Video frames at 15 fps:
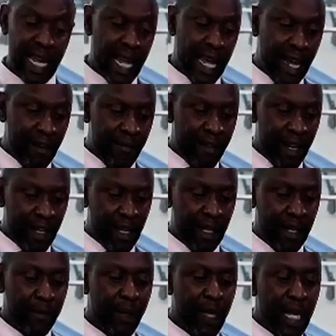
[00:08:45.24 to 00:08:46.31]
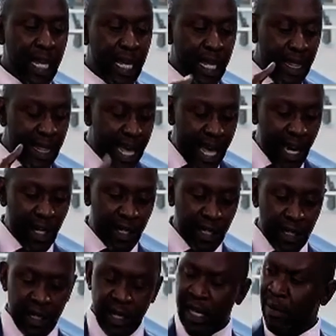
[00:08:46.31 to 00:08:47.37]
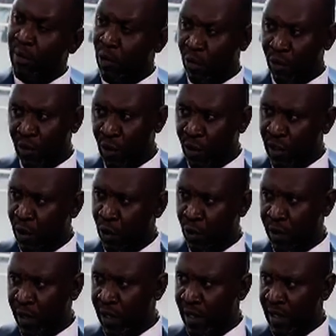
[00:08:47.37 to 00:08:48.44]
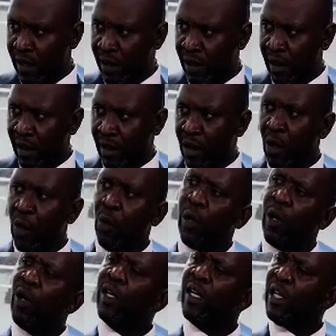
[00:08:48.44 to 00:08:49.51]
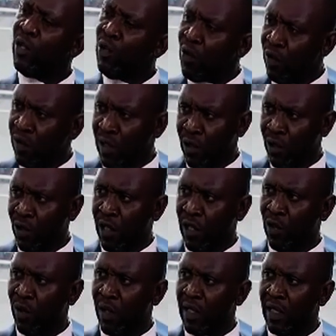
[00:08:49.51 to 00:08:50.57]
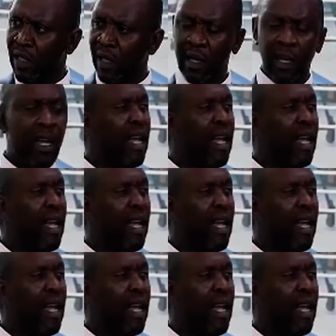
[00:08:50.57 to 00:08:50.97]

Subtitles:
And finally, the act came into force in 2003. We got a new constitution in 2010.